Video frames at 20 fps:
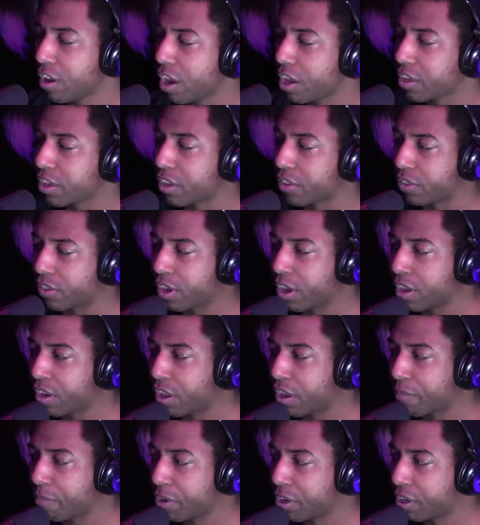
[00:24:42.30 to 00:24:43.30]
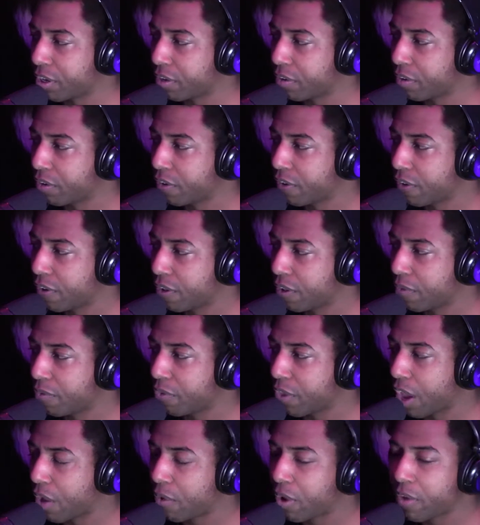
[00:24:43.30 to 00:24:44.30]
get that. I mean,
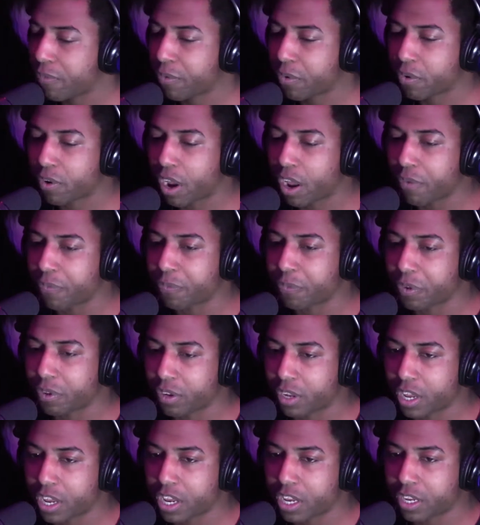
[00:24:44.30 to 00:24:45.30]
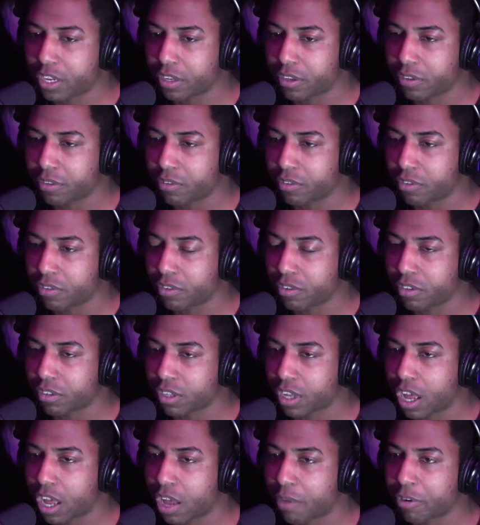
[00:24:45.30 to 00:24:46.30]
however, I feel like
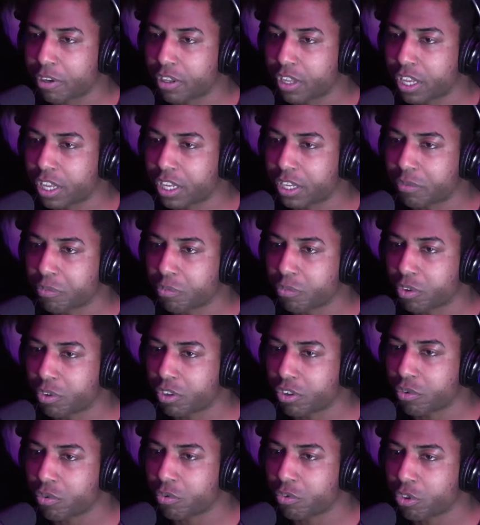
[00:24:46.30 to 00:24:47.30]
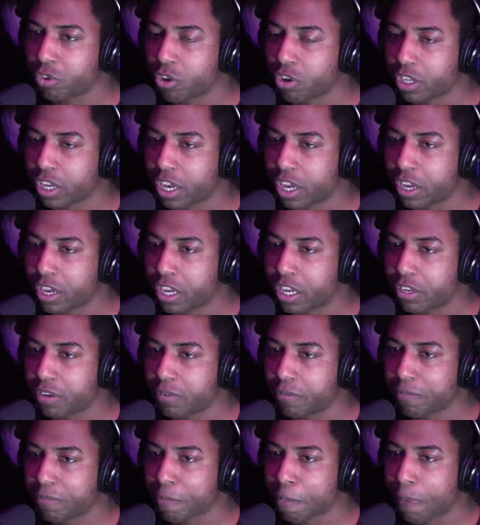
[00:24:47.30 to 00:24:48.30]
when you look at
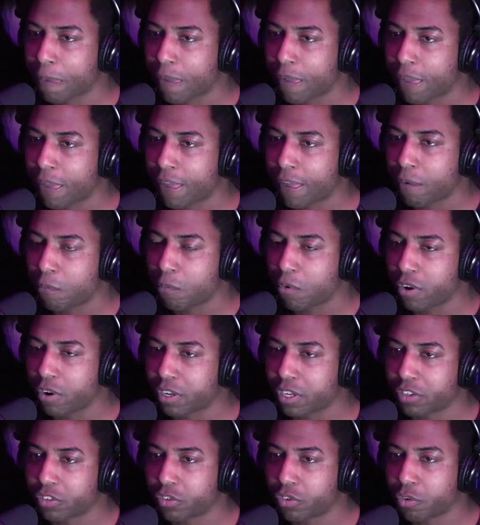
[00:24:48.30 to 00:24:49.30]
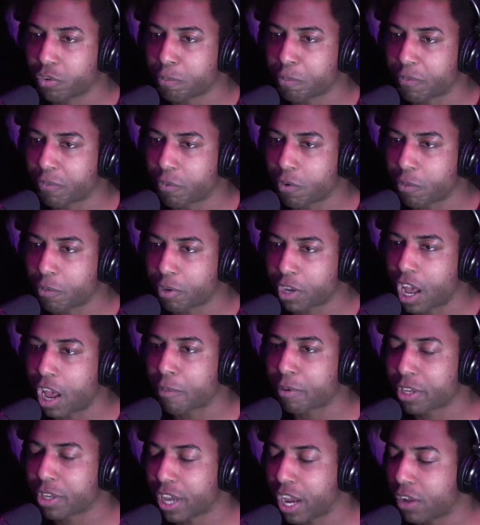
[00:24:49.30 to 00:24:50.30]
wanting to perform
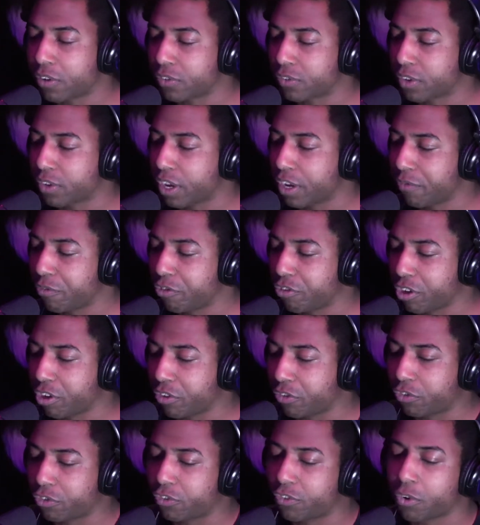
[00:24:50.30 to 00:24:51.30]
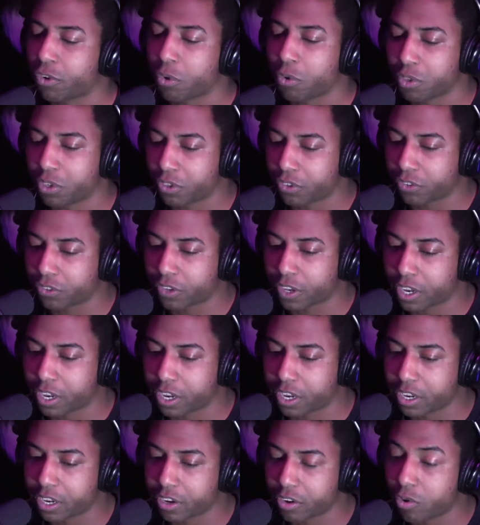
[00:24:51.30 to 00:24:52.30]
comedy outside of just solely,
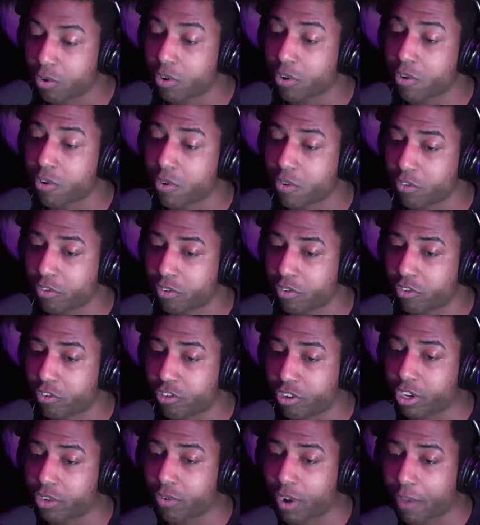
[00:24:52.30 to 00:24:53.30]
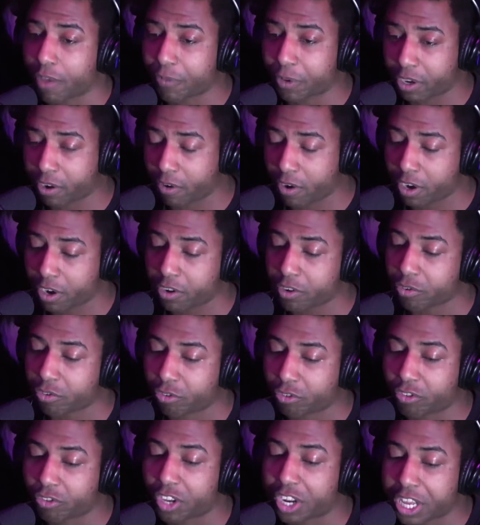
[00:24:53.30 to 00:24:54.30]
say, your geographic area, your
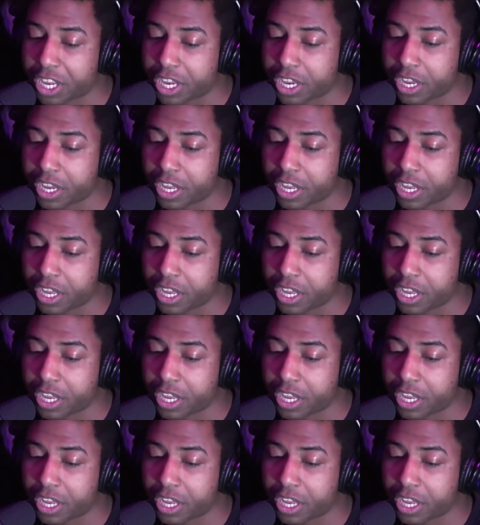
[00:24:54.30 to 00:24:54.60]
city,